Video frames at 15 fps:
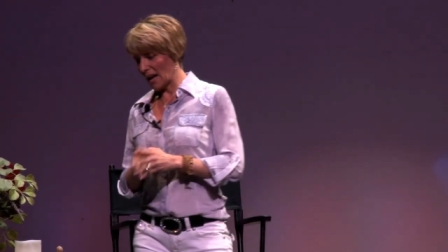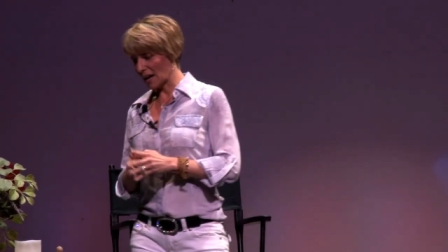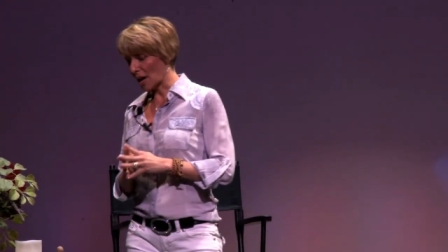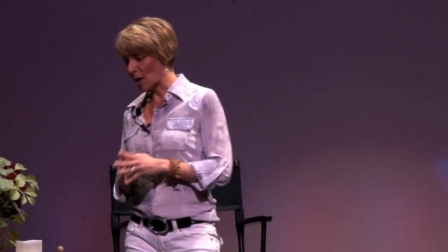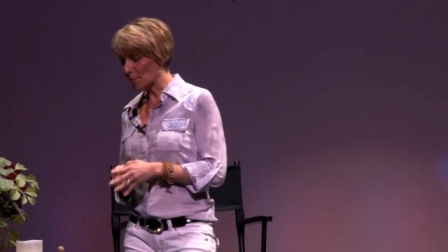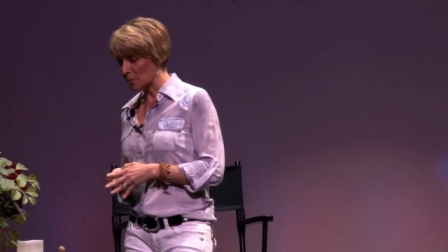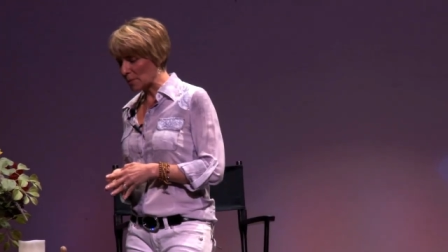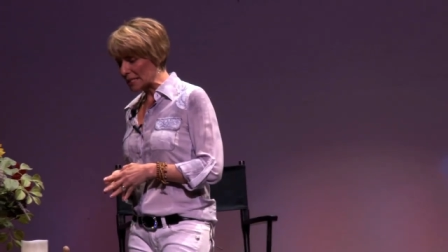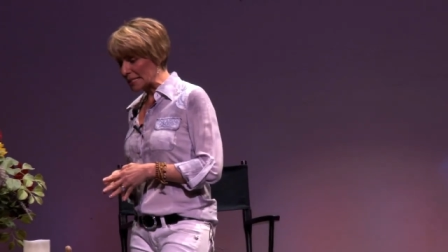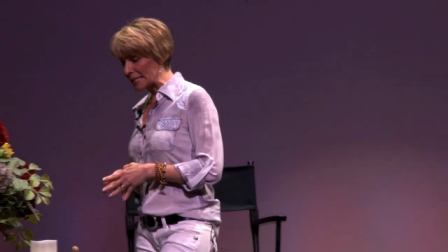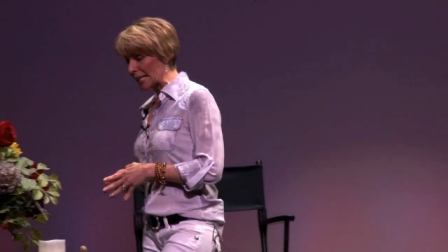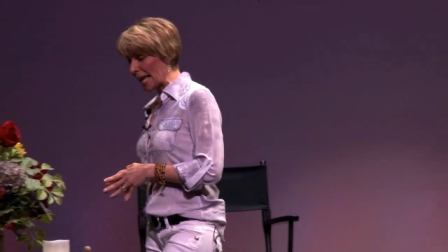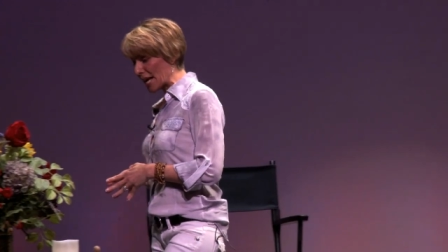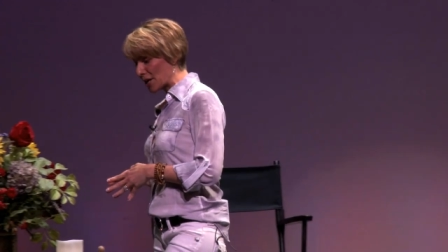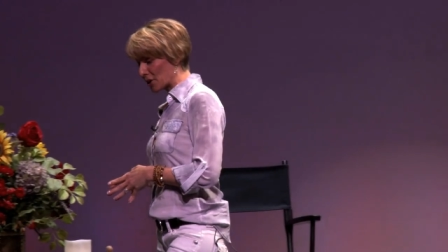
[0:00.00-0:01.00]
A couple
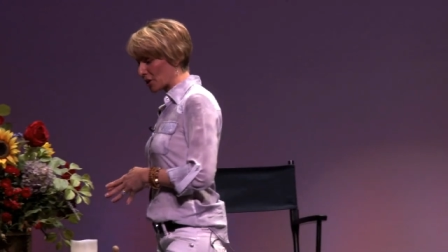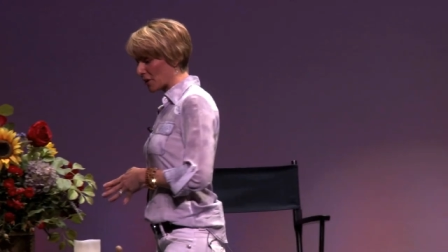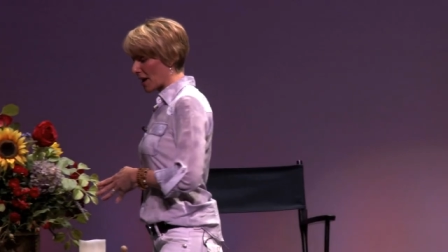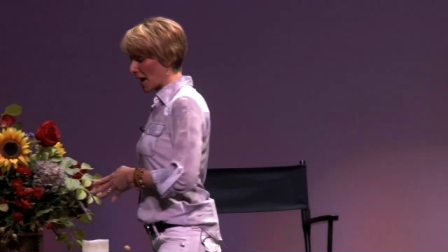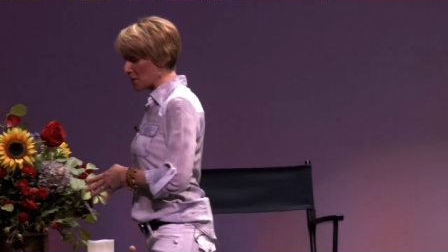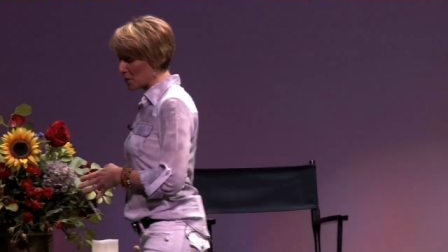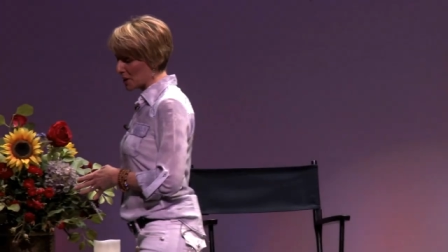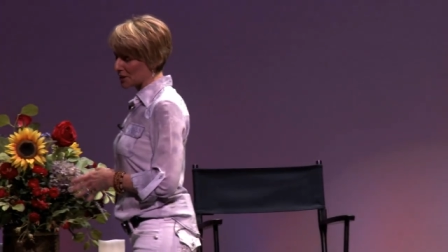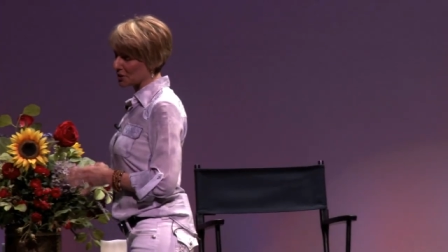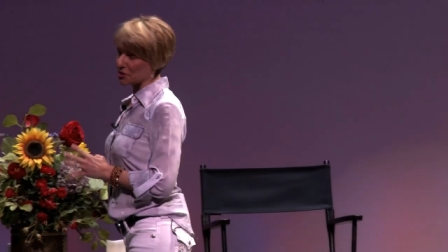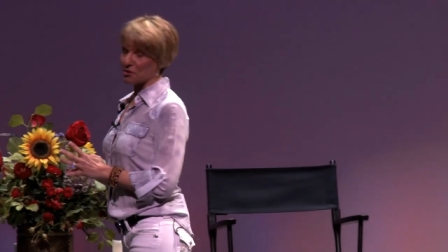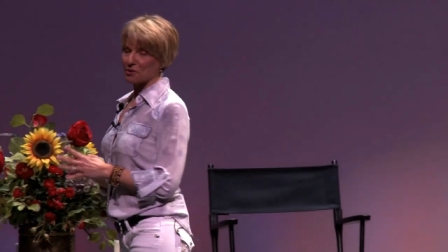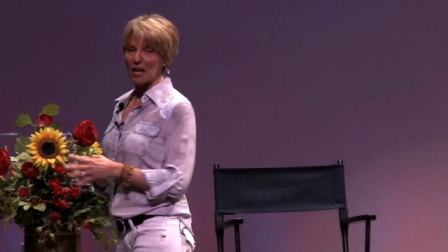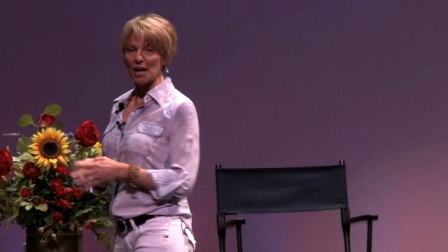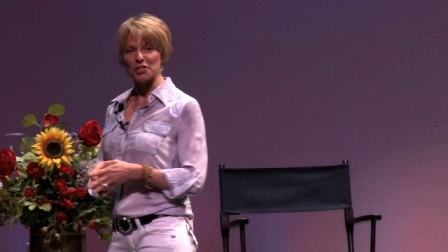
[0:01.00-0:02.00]
months later, I went
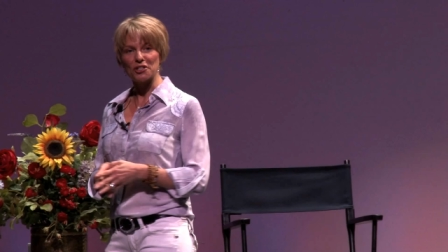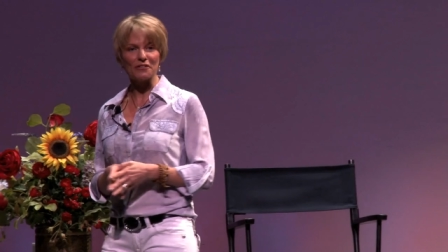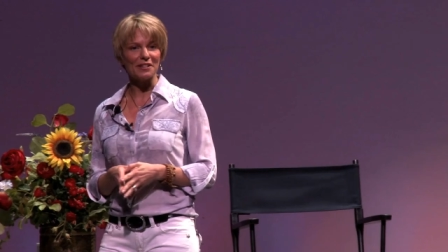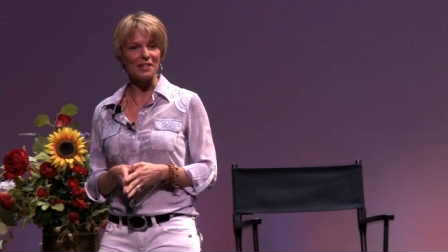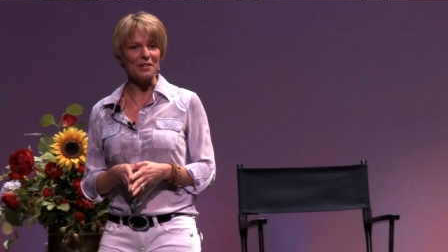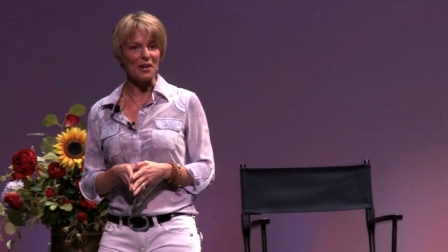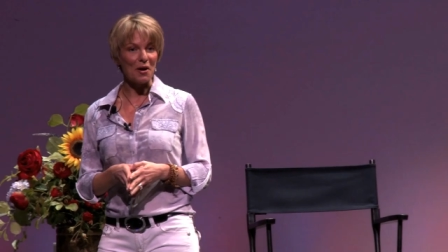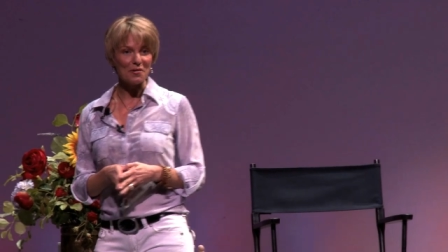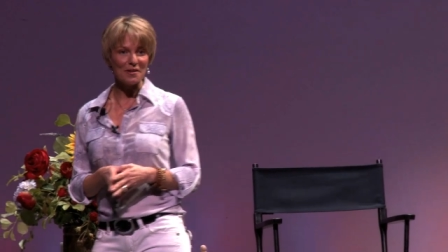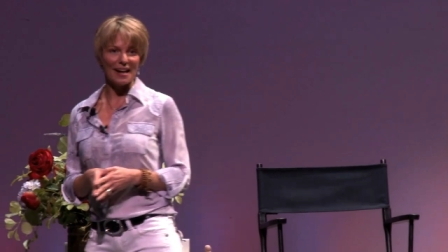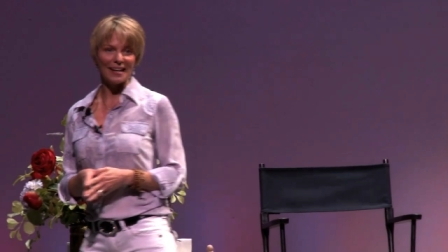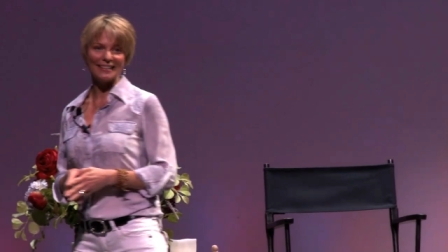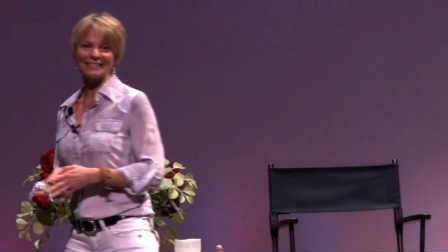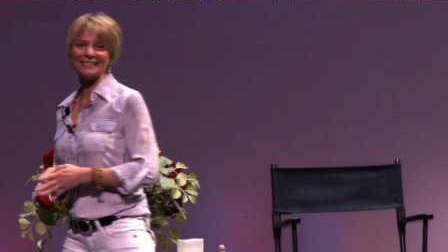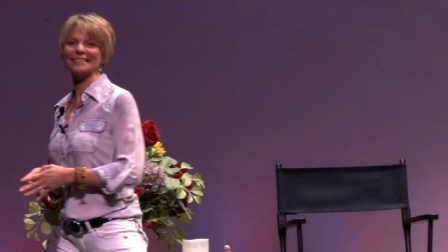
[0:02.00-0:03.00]
to Touch of
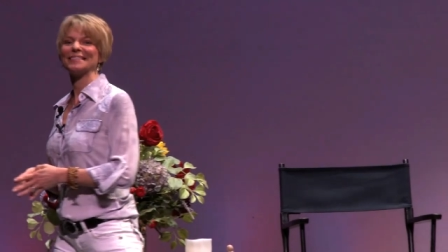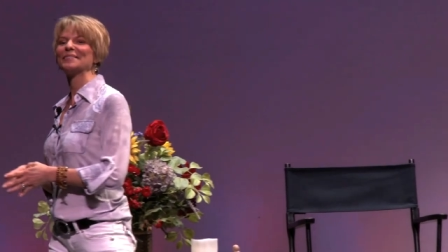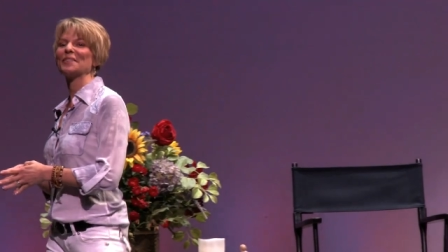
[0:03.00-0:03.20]
Sedona,